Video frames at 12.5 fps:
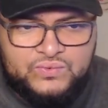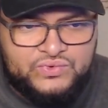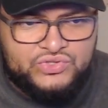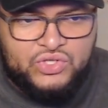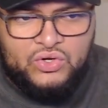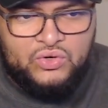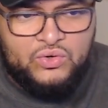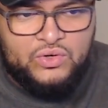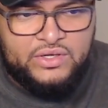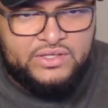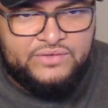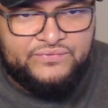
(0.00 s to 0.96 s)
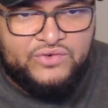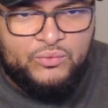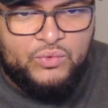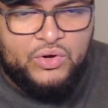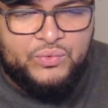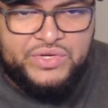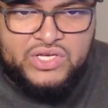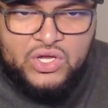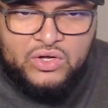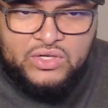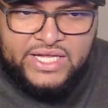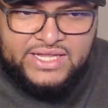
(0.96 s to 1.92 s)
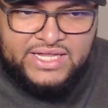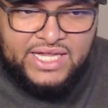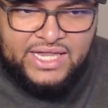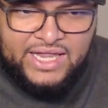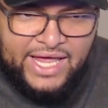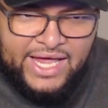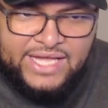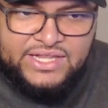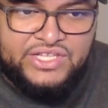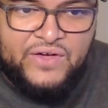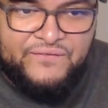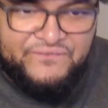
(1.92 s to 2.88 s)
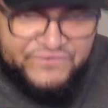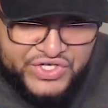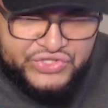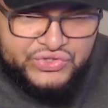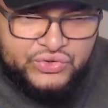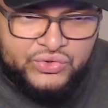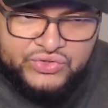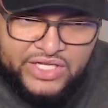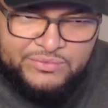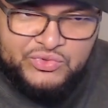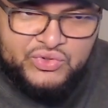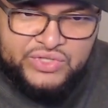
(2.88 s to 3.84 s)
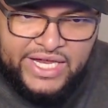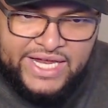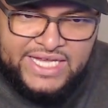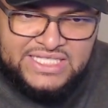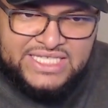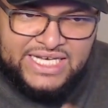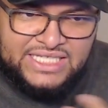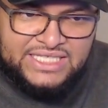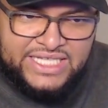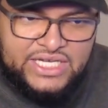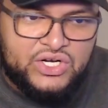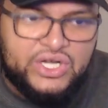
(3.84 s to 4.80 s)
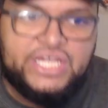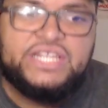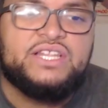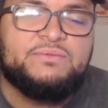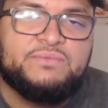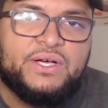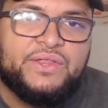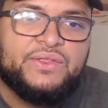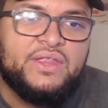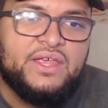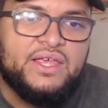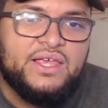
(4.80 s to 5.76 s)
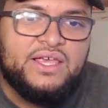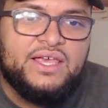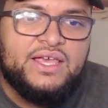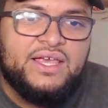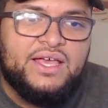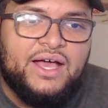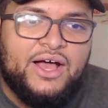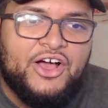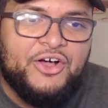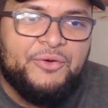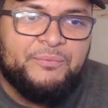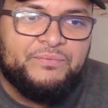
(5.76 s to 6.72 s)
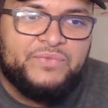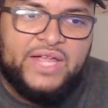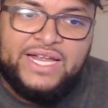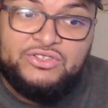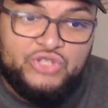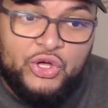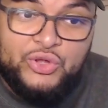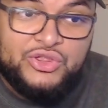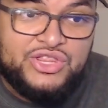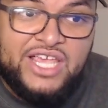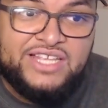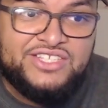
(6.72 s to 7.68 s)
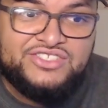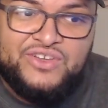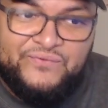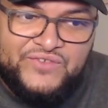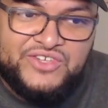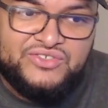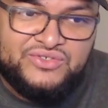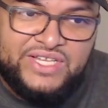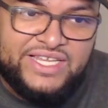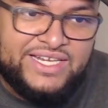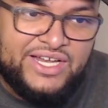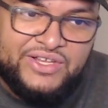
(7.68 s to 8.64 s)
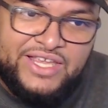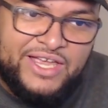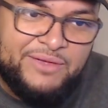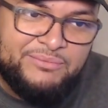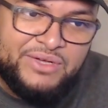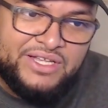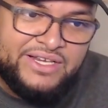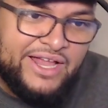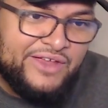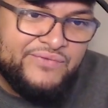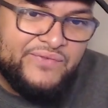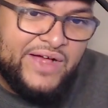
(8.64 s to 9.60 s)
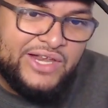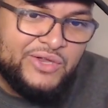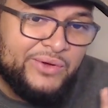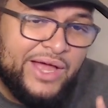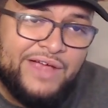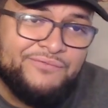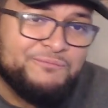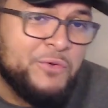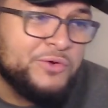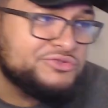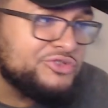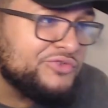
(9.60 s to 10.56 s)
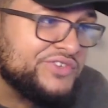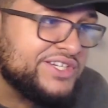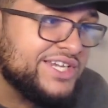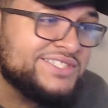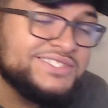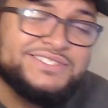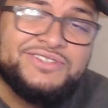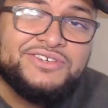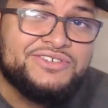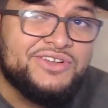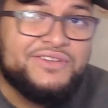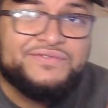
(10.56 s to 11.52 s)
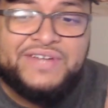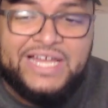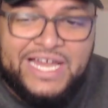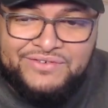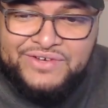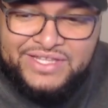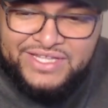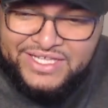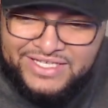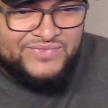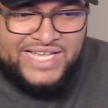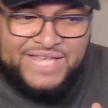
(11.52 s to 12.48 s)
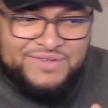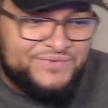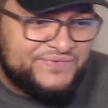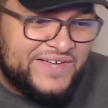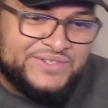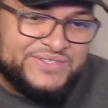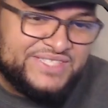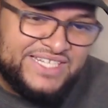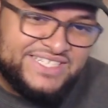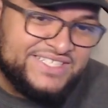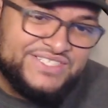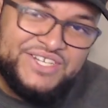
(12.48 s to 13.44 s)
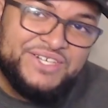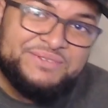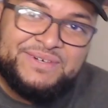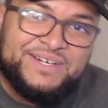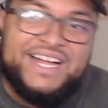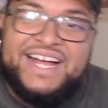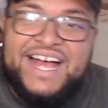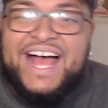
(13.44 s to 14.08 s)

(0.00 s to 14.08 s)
So, from what we know, like, the official debut day is, like, later in the month. I don't think there's an official date out yet, but I have post notifications turned on for everything. I even follow Jaden Jung, bruh.